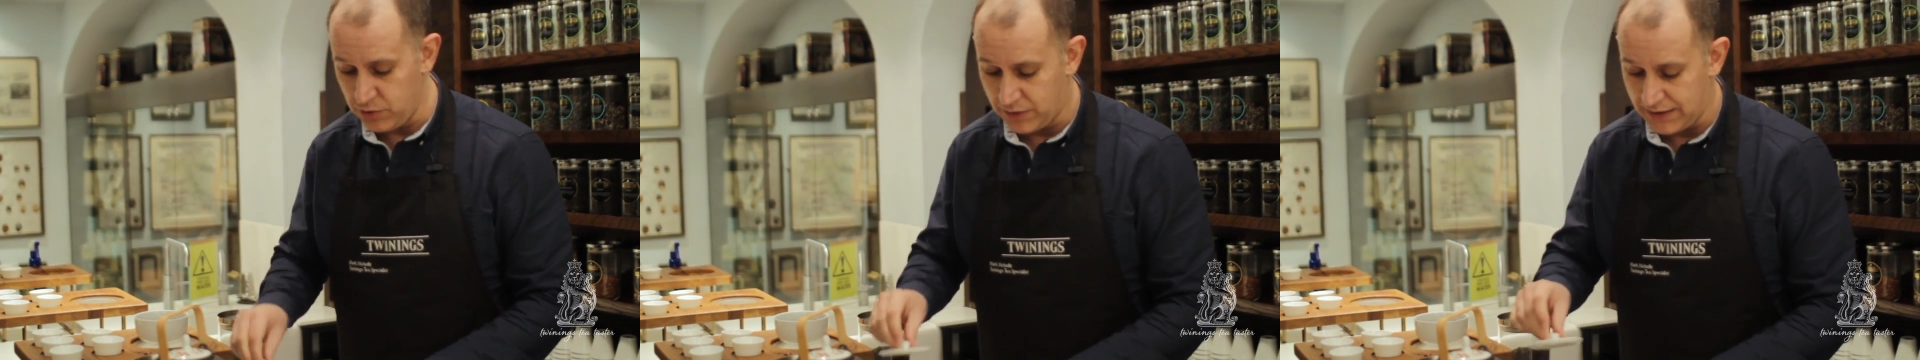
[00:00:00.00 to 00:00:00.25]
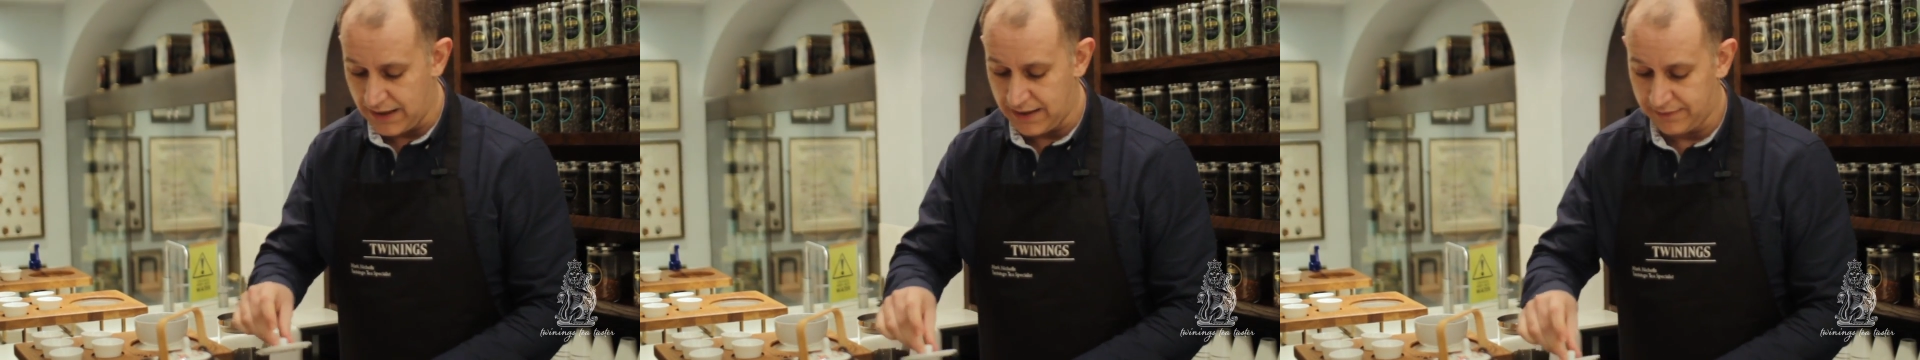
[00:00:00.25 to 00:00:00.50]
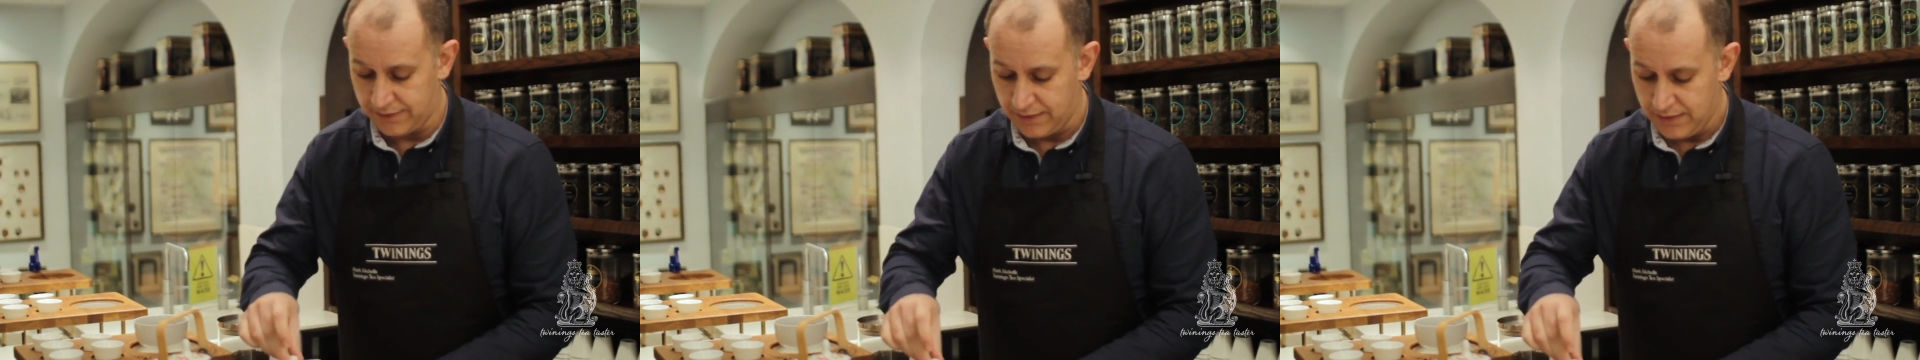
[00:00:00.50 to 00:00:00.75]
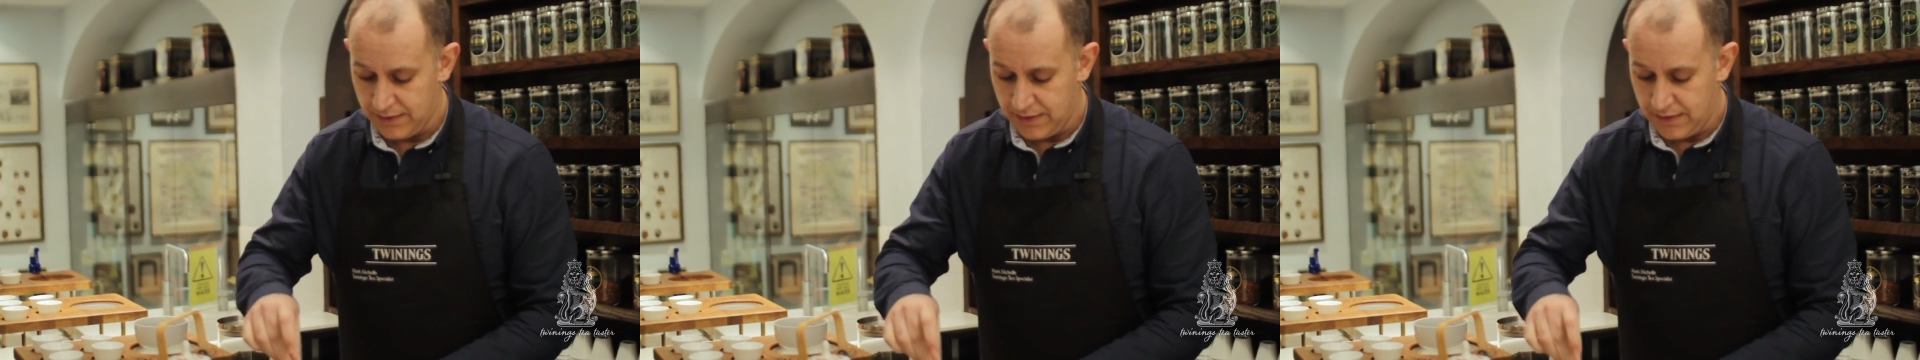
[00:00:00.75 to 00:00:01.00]
You can add
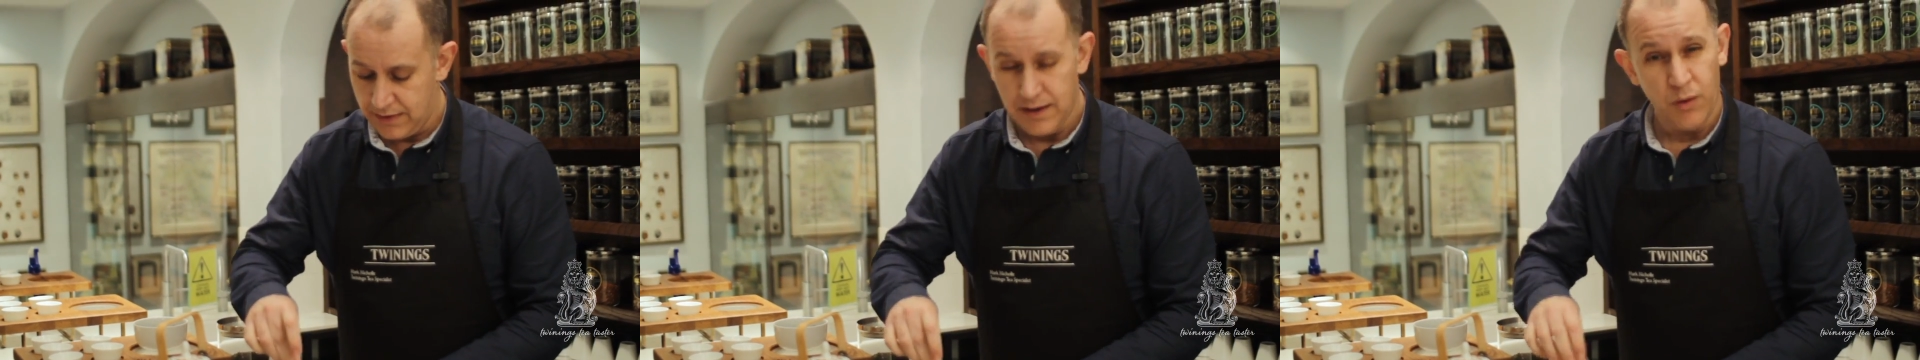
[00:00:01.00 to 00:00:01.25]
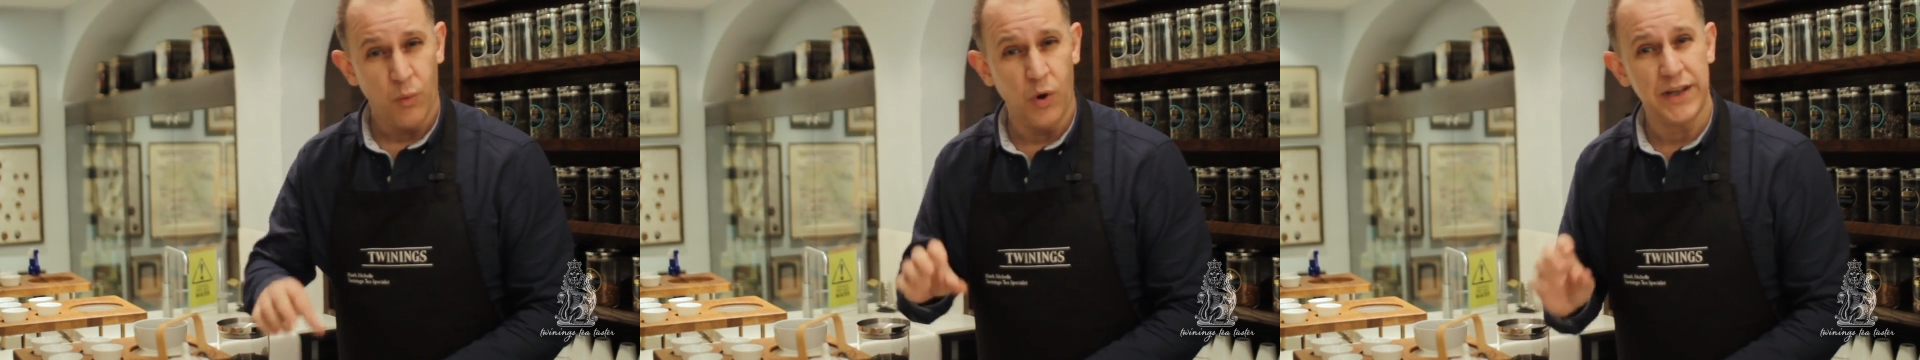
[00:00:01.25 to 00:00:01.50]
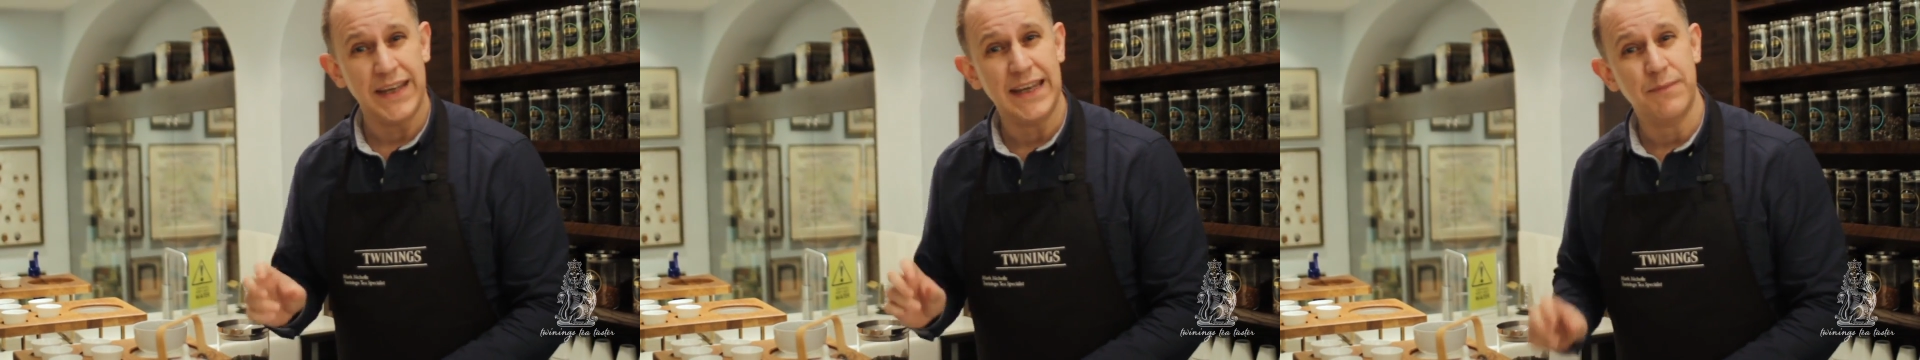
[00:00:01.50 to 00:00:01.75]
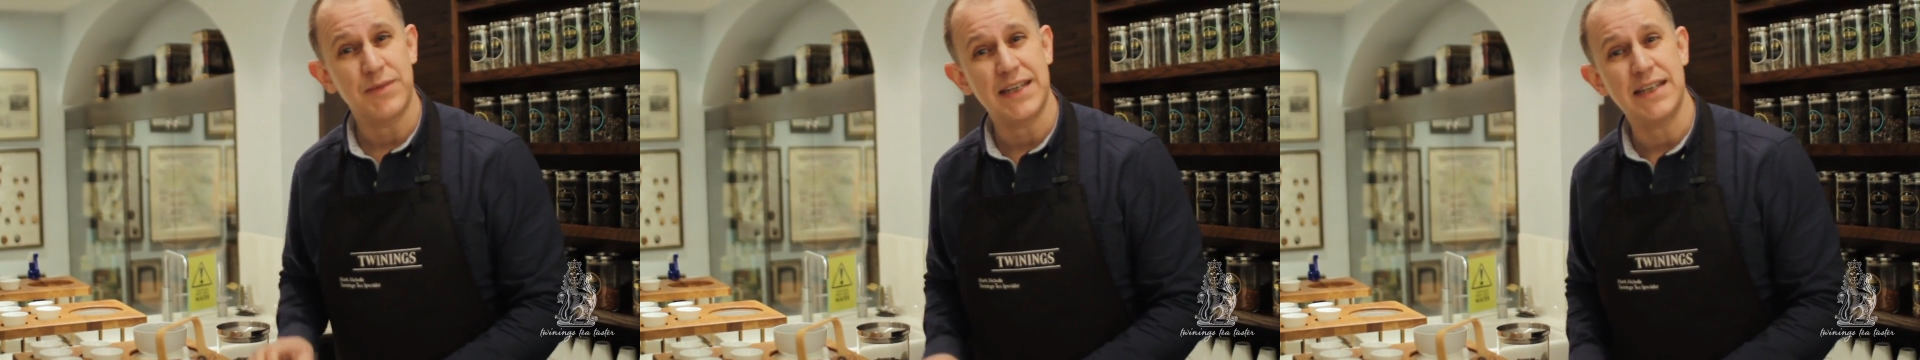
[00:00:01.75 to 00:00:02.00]
1
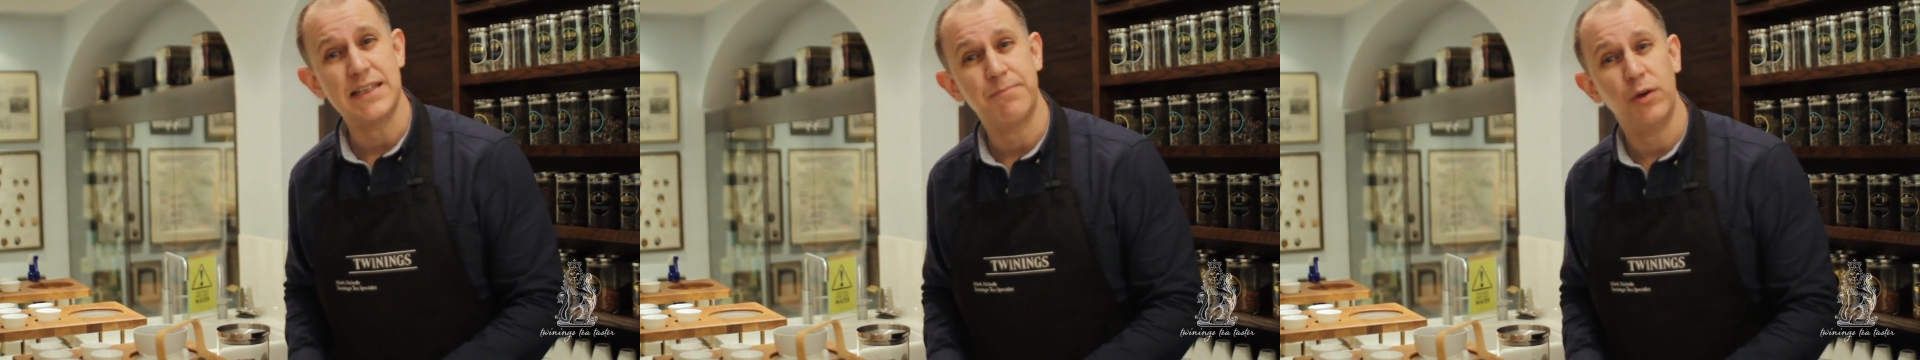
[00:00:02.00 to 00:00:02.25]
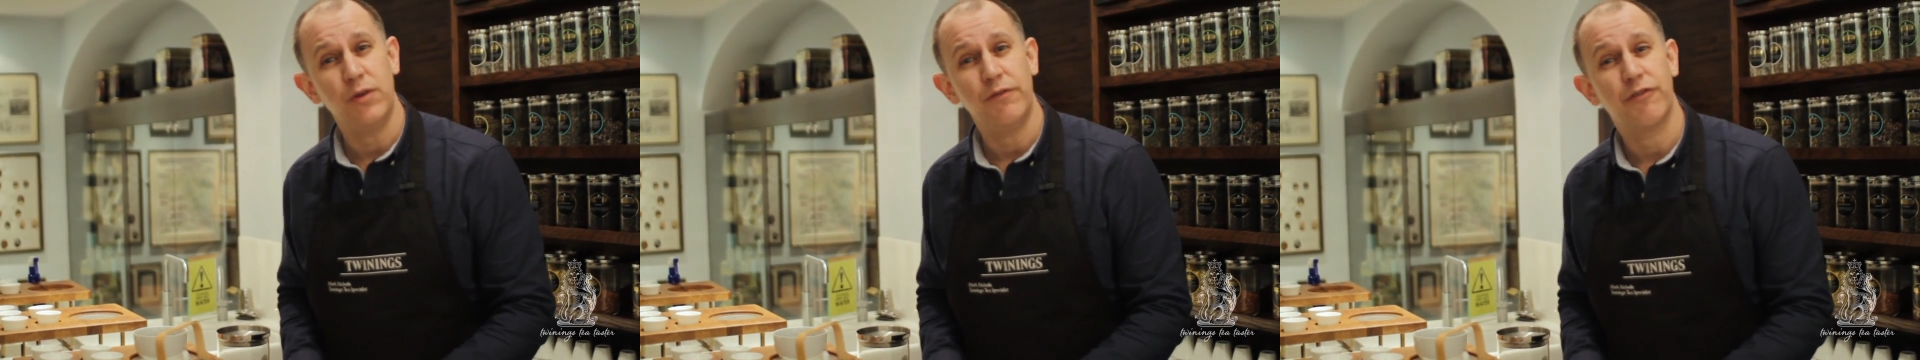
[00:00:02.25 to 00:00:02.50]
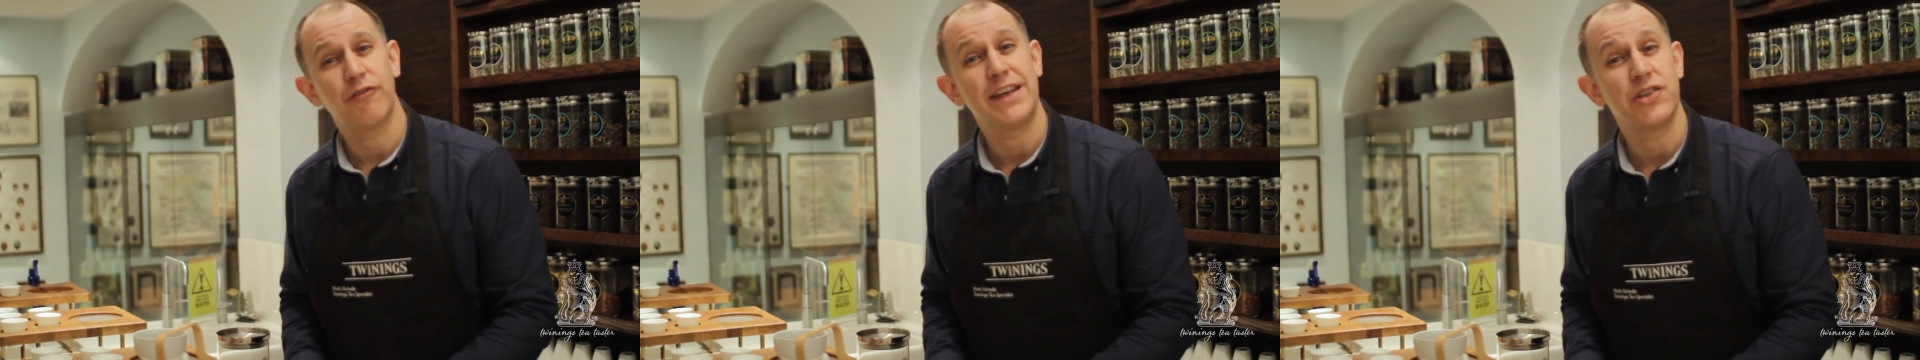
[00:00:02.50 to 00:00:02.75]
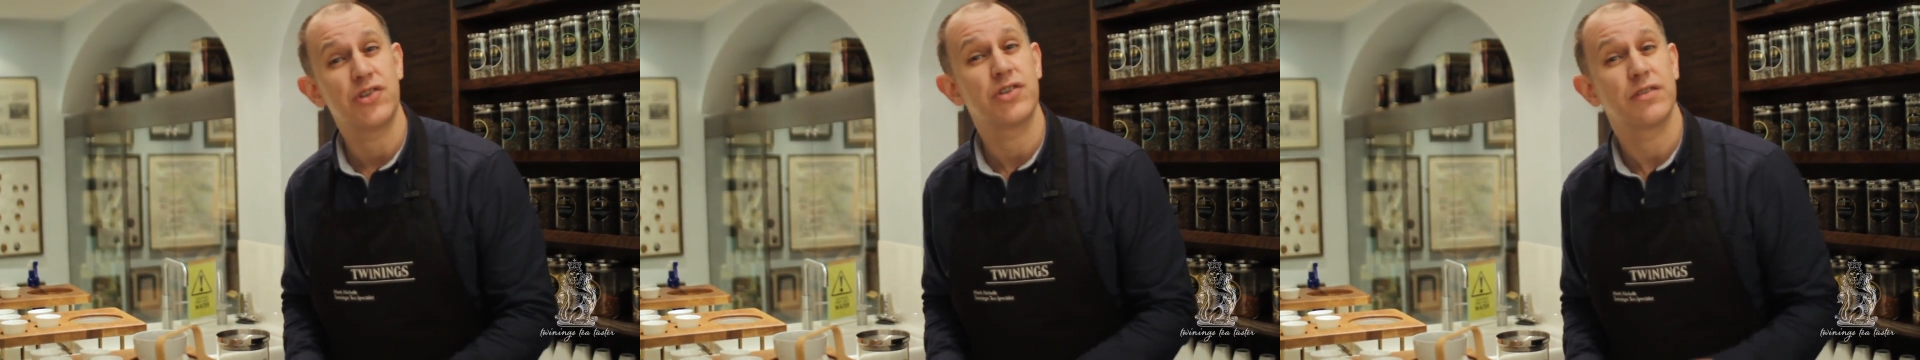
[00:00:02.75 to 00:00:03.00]
heaped teaspoon for
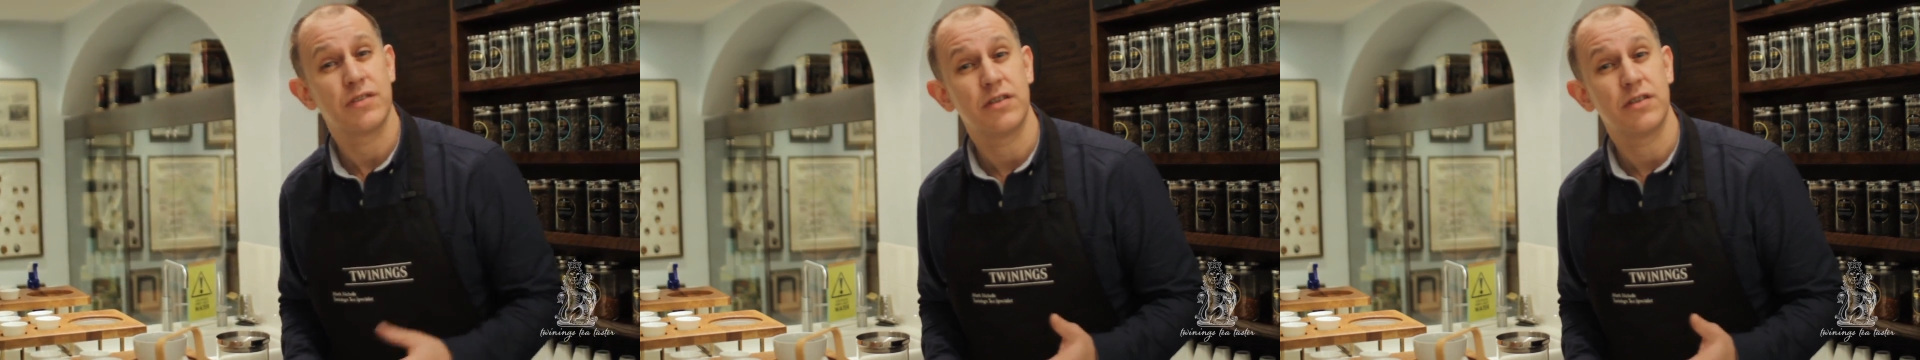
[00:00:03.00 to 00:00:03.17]
each